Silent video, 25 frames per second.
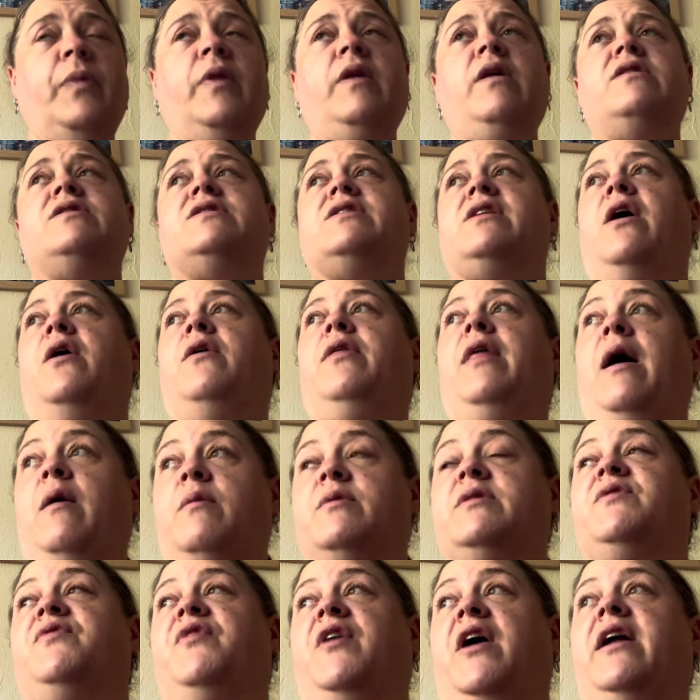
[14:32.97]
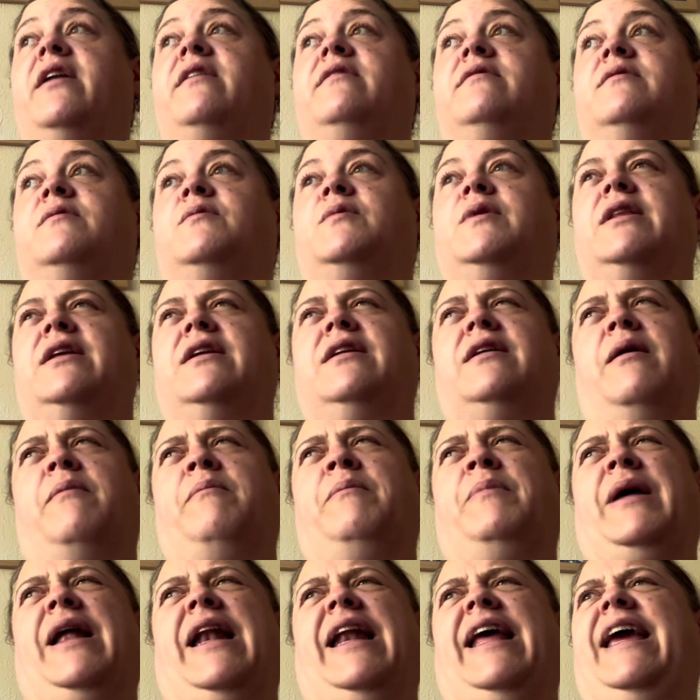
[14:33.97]
So that was fun with a
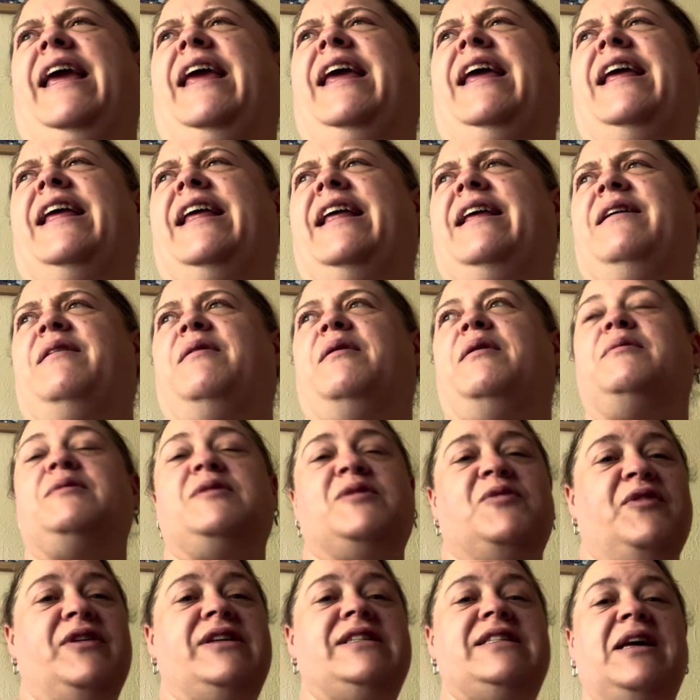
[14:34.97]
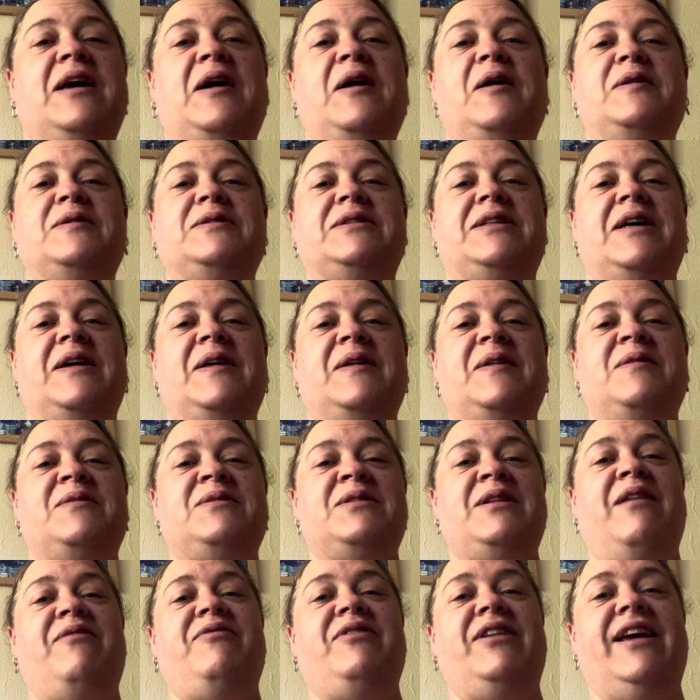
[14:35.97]
numb belly. It was freezing cold though. It
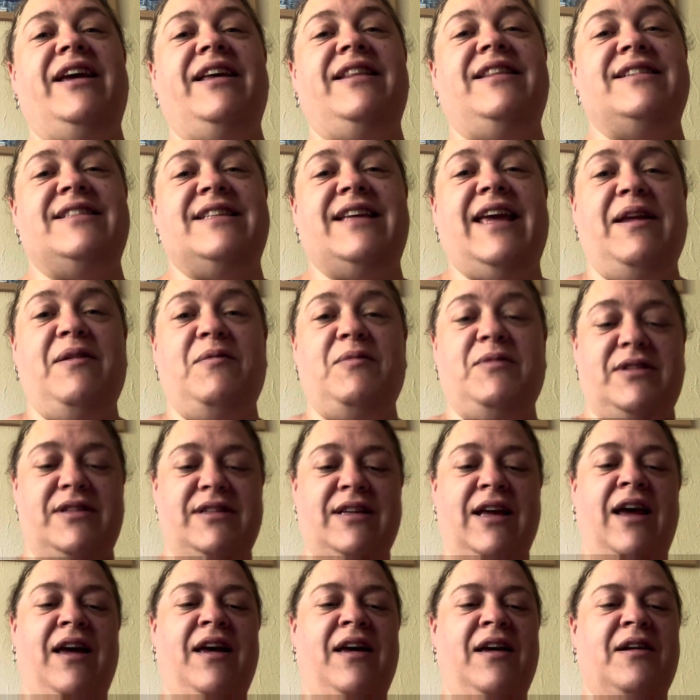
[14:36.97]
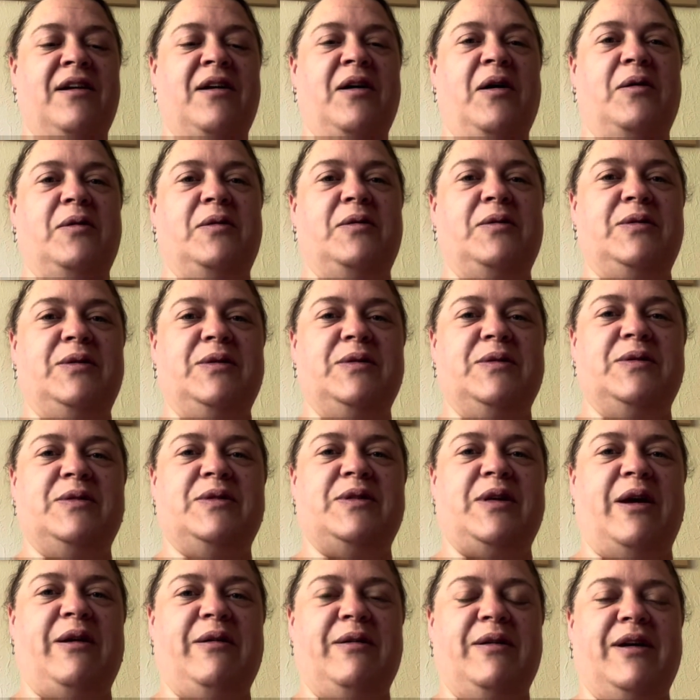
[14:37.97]
was lovely. The skin was cold,
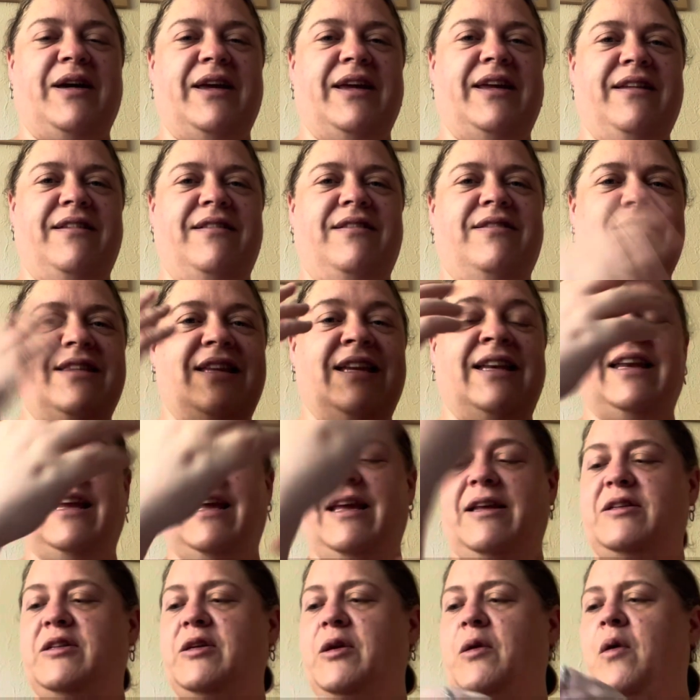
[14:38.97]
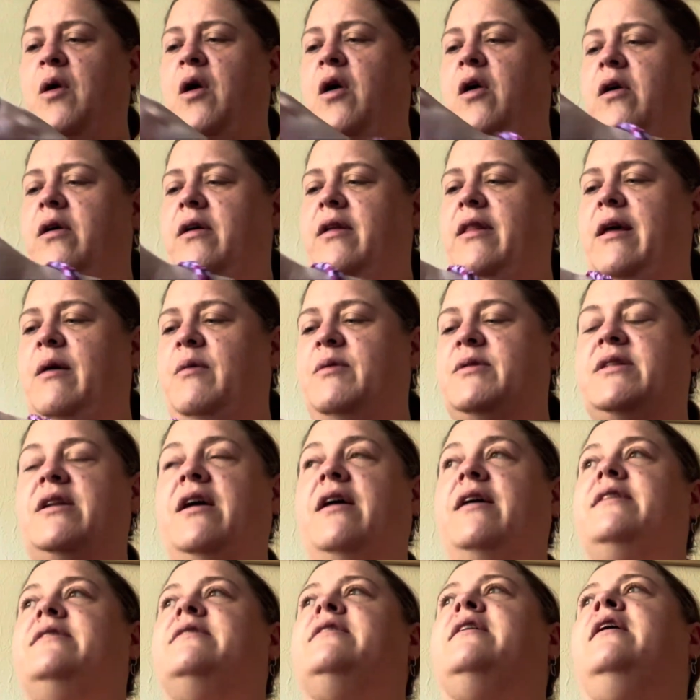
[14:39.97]
so I didn't get too hot, and that was
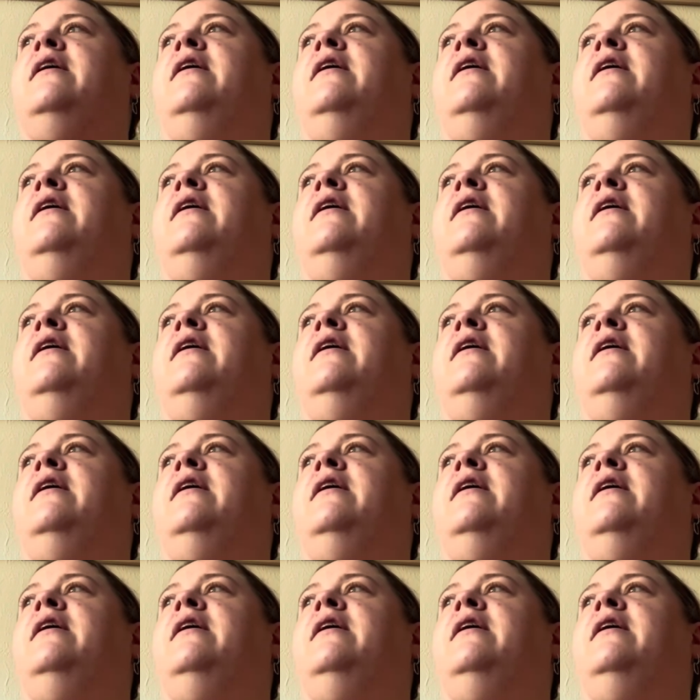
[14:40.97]
nice.